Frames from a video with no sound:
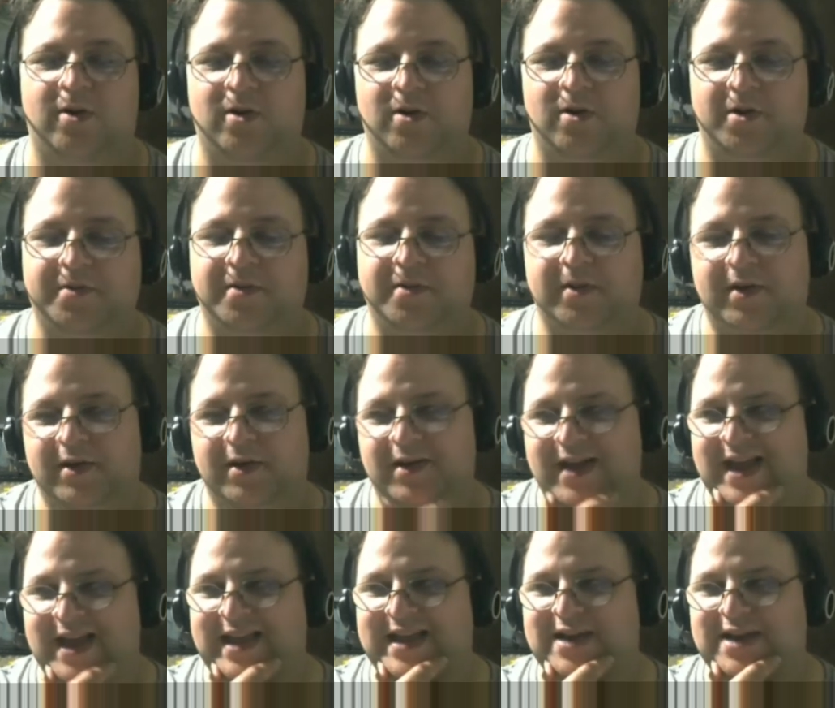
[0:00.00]
world
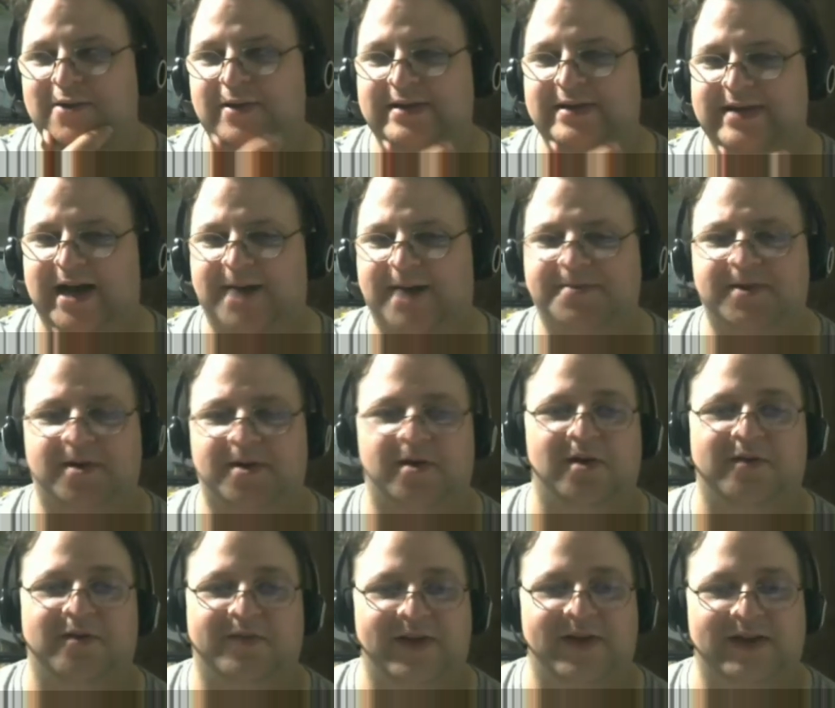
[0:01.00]
and that you adopted
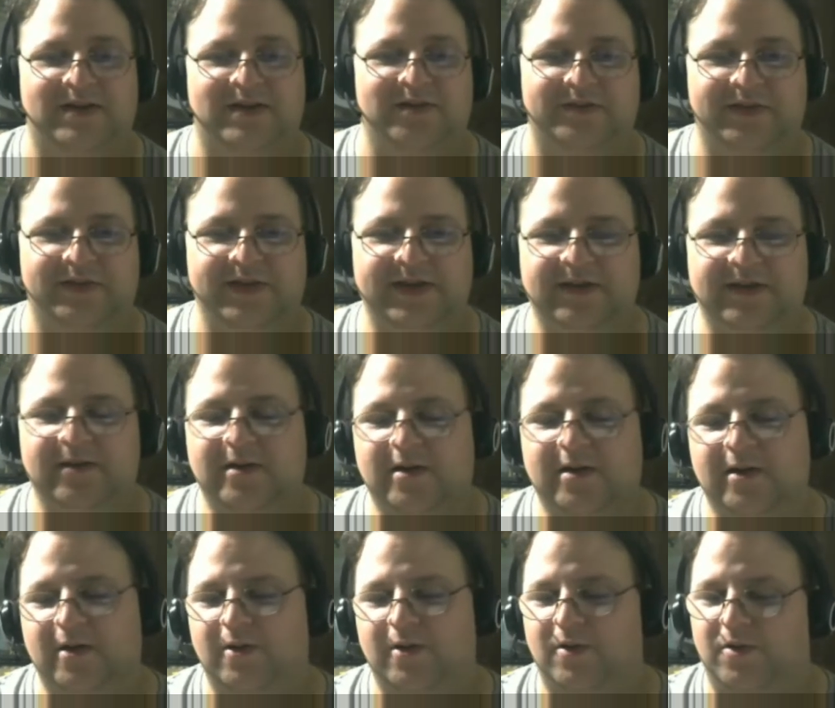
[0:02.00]
her effectively,
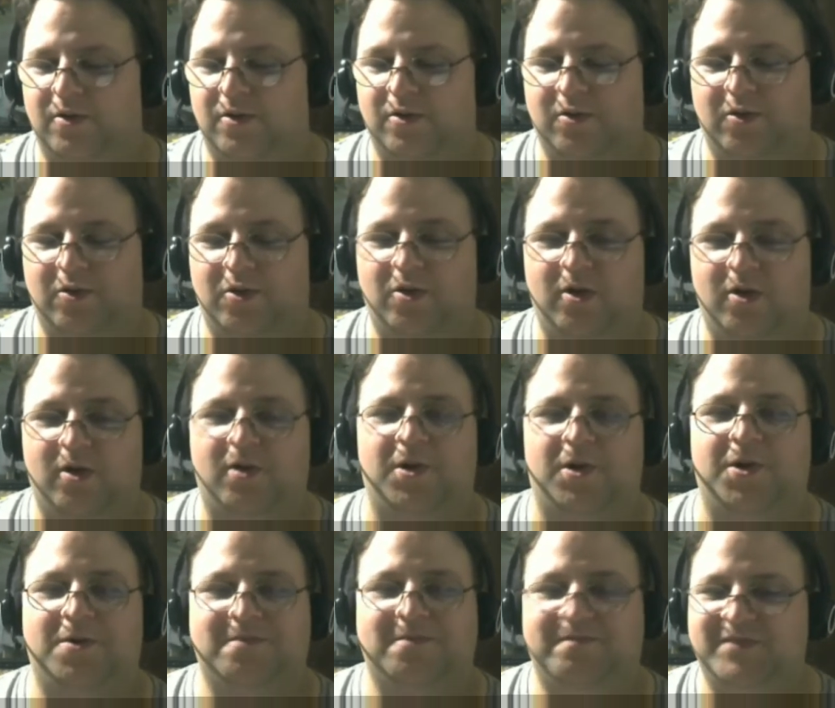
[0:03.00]

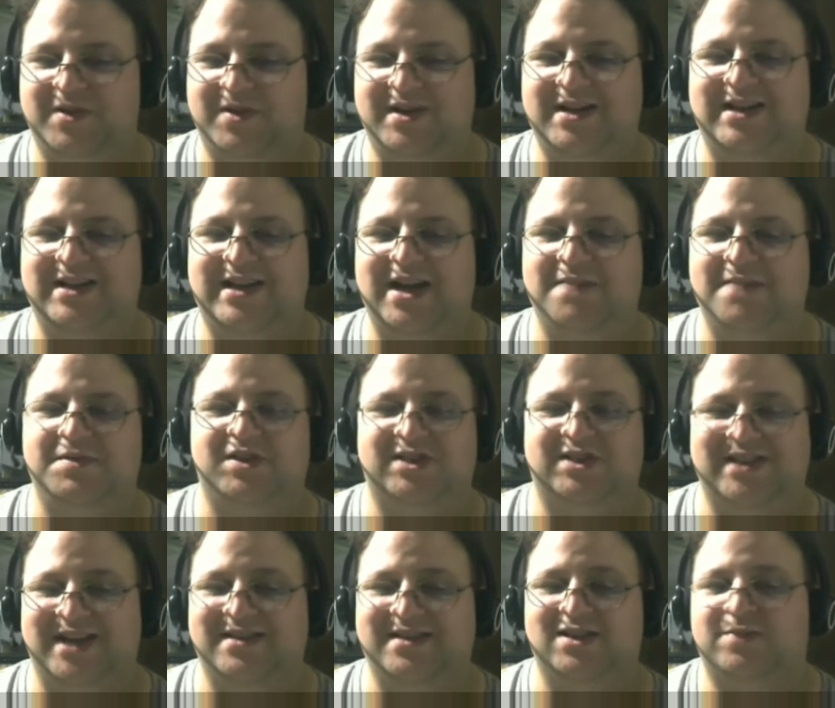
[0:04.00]
or you need to get him to
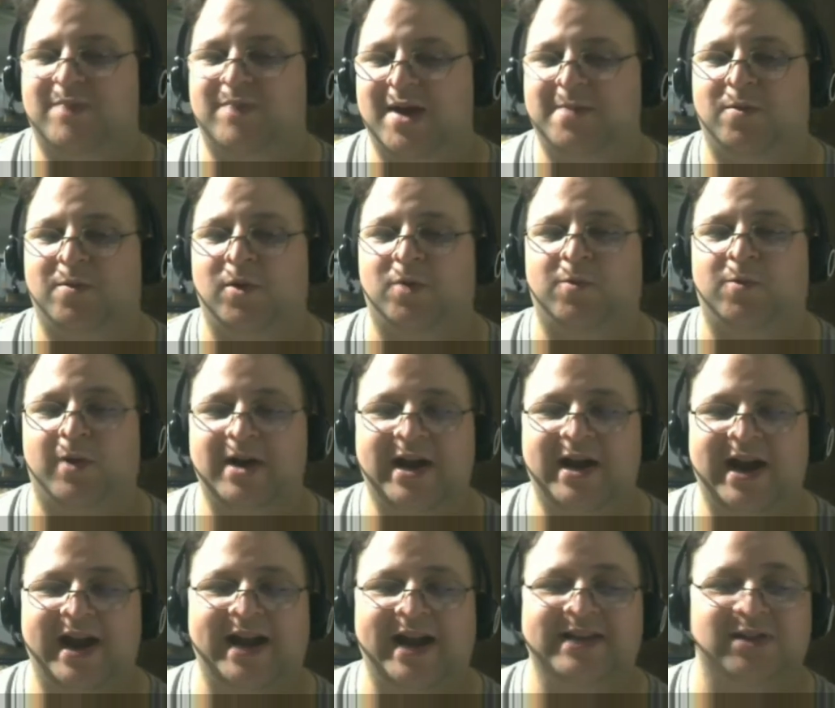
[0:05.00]
sign this paperwork where
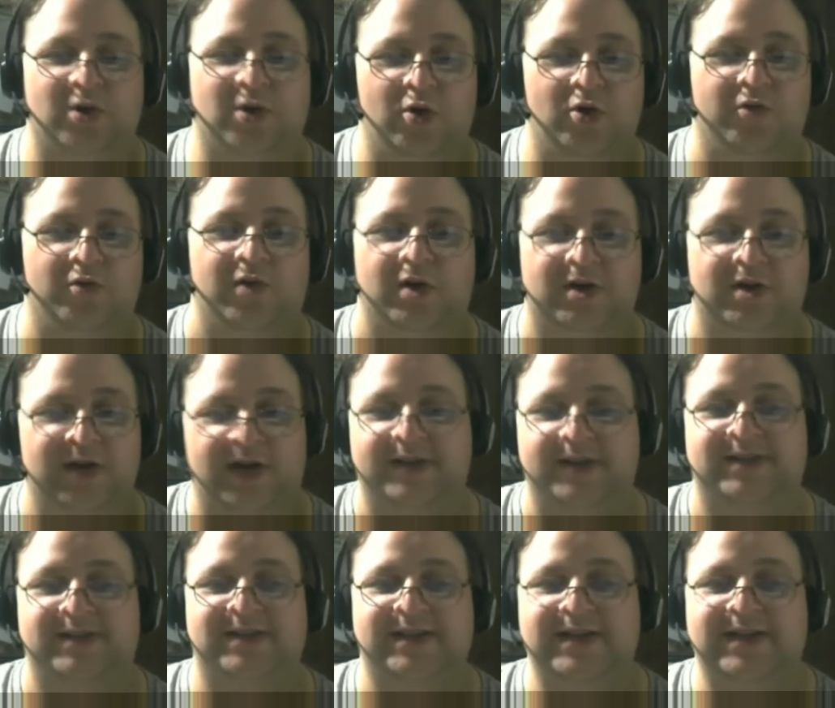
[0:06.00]
he hands over
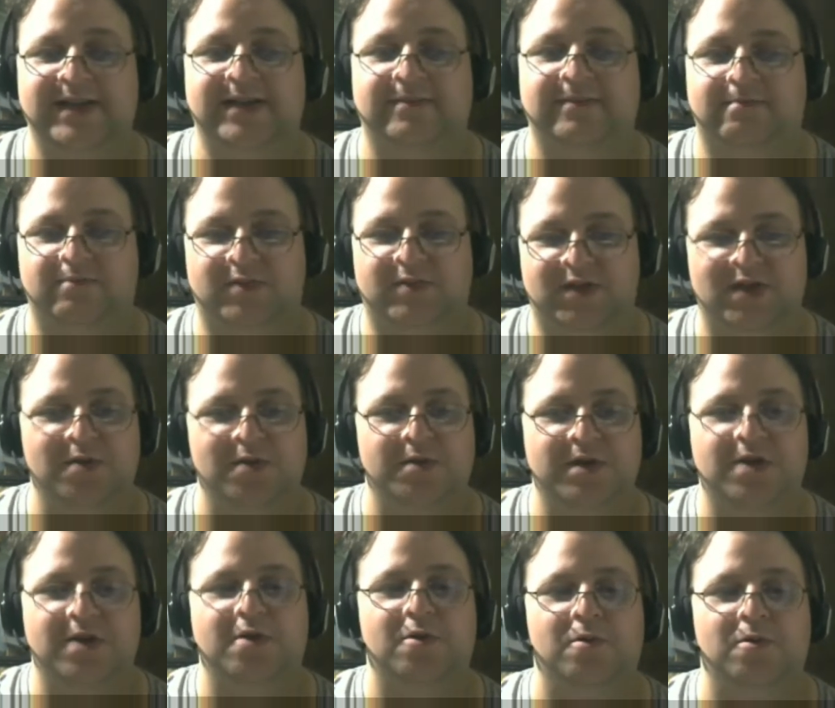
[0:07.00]
custody to
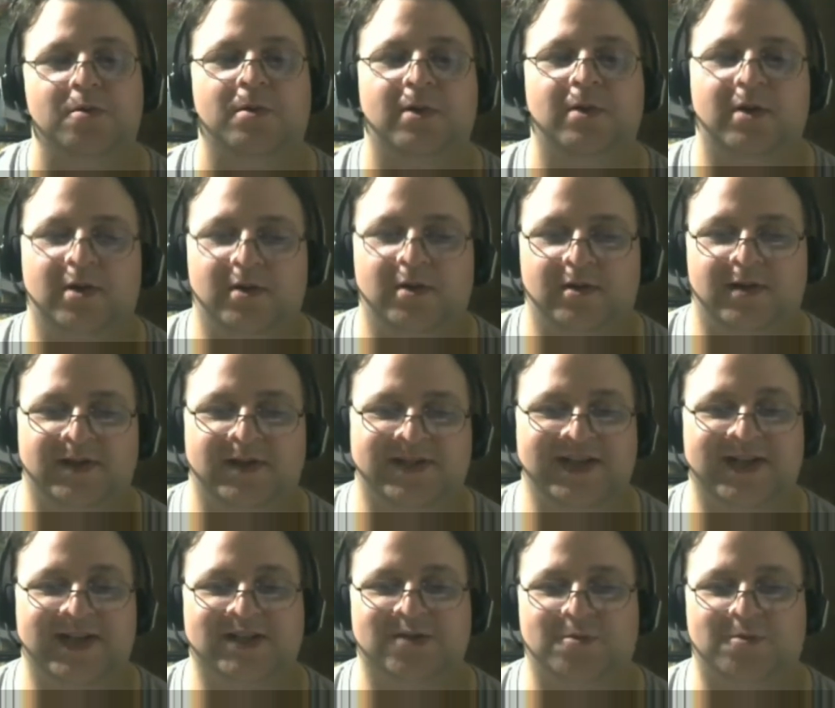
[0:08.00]
you because
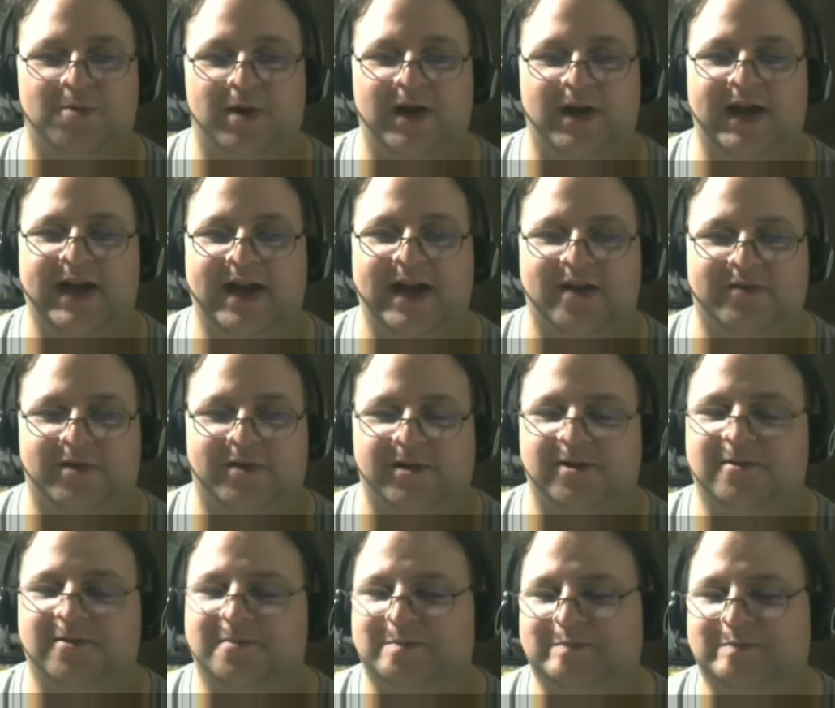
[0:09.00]
he doesn't want to have
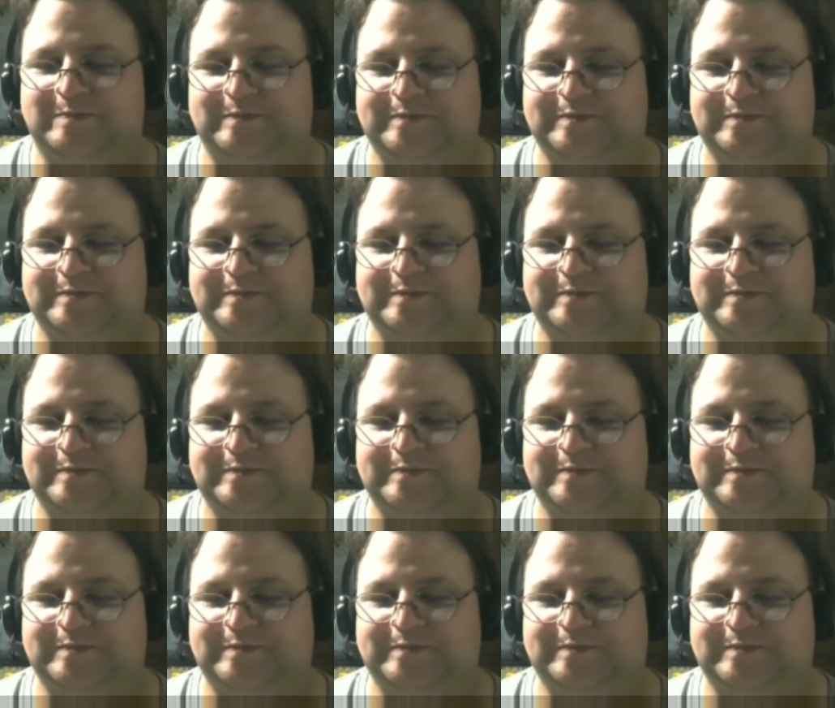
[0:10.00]
her.